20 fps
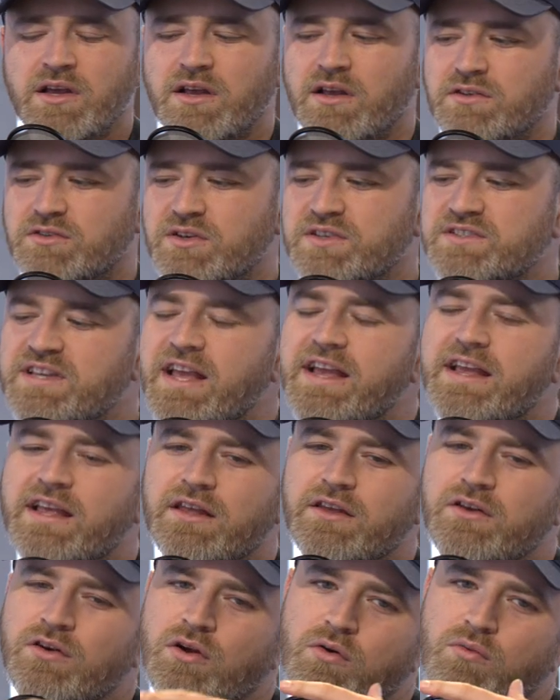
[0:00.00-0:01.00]
So it's like
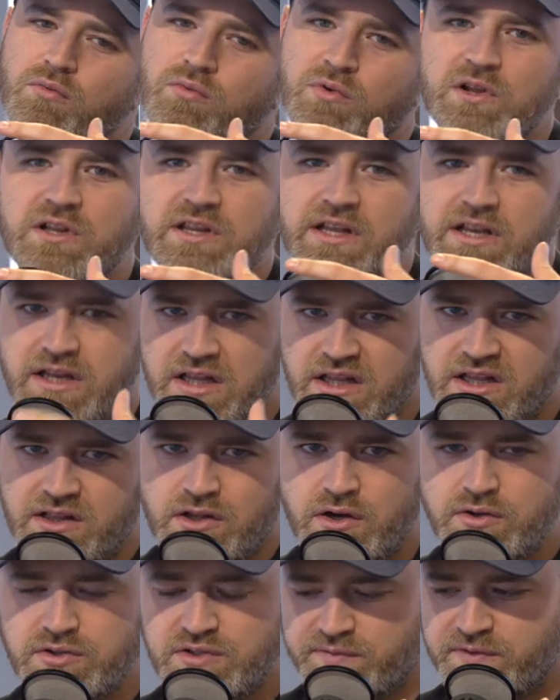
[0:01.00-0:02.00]
you don't really need
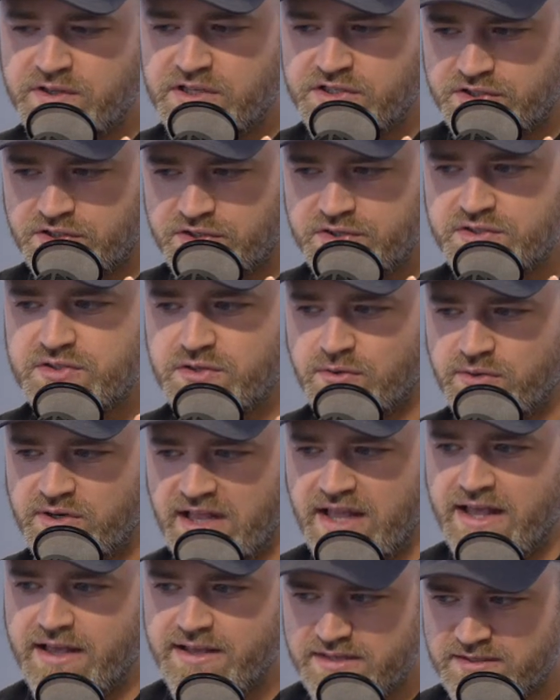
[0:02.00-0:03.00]
those features, so it
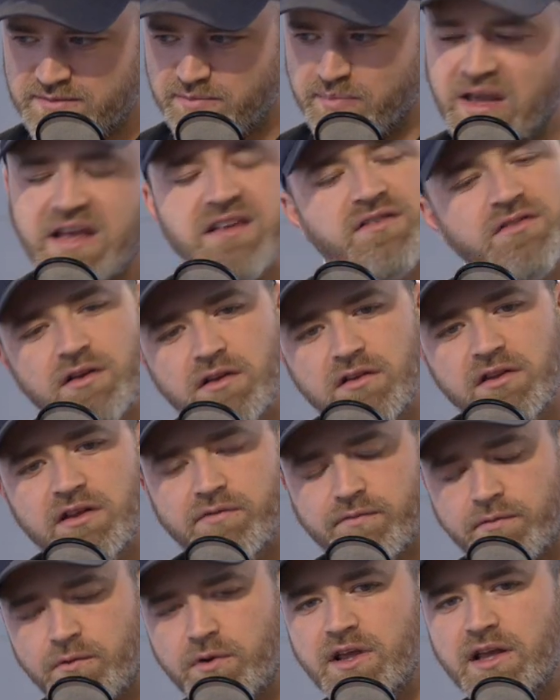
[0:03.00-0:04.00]
is basically
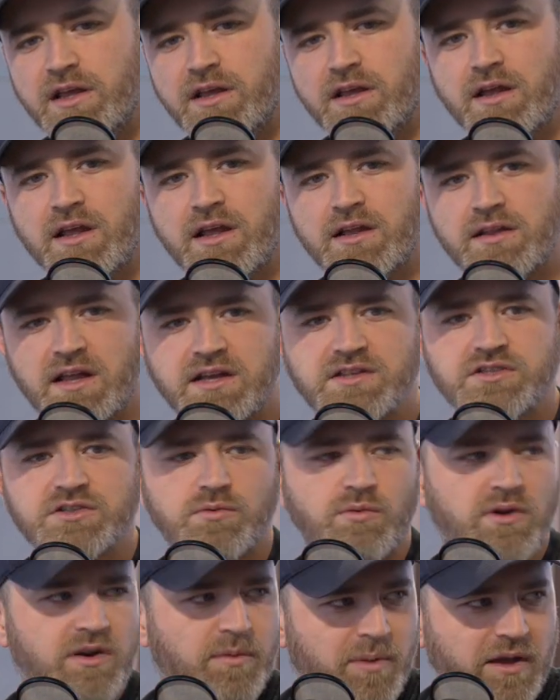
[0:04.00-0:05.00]
free unless
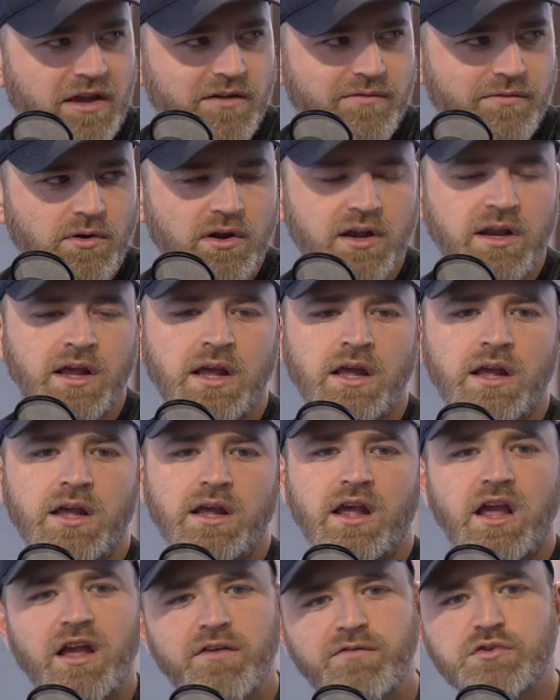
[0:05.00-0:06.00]
you want to pay for it.
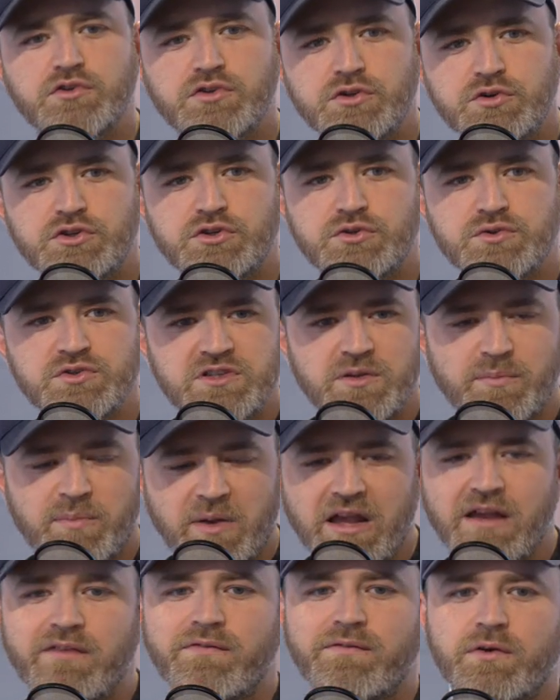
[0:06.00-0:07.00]
If you do choose to
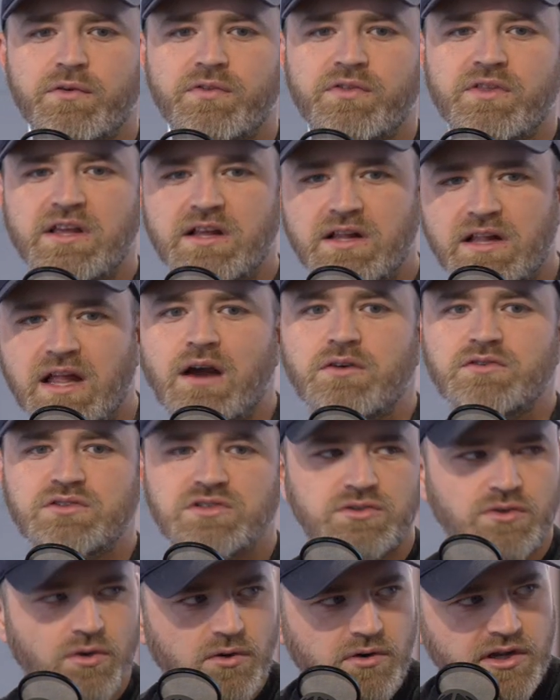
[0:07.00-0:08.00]
pay for the cloud
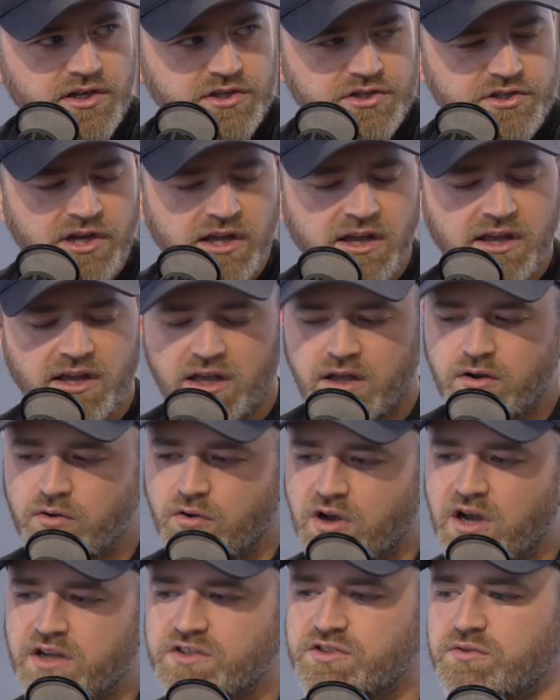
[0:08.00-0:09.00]
storage, it'll
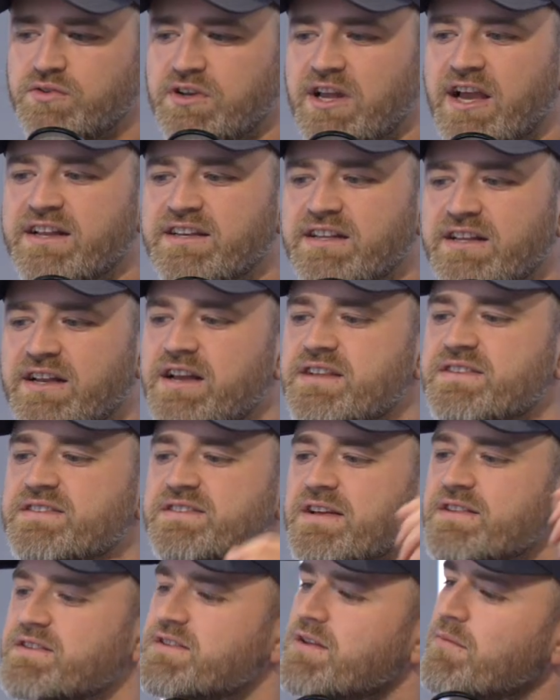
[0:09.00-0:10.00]
cost you ninety-nine cents a